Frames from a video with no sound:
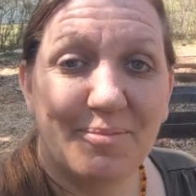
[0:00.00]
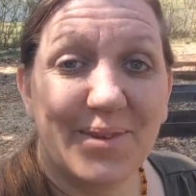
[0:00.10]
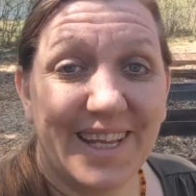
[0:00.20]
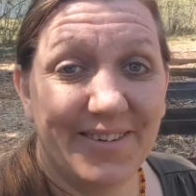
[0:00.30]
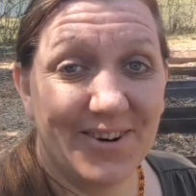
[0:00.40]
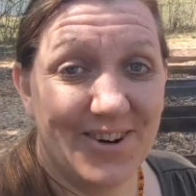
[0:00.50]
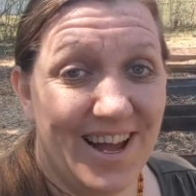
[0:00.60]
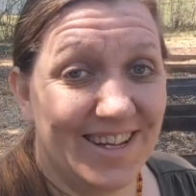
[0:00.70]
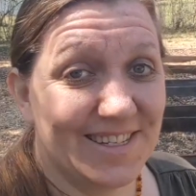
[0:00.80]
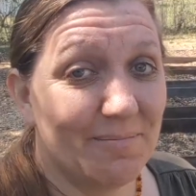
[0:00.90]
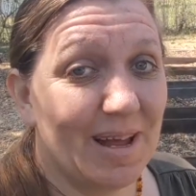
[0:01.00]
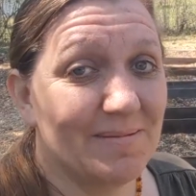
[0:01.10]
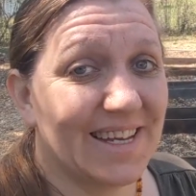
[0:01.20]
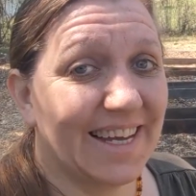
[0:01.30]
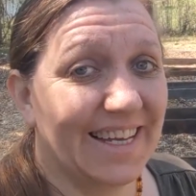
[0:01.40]
believe it or not,
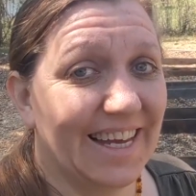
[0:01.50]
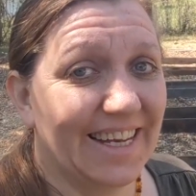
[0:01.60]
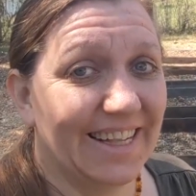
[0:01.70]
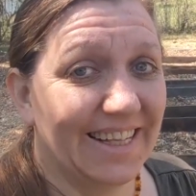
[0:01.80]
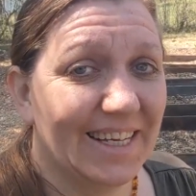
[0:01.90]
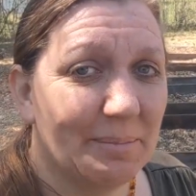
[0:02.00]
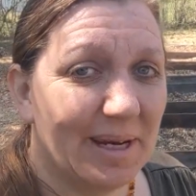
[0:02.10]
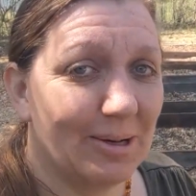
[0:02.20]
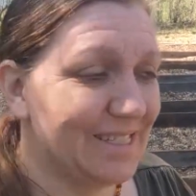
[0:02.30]
sometimes I get a little bit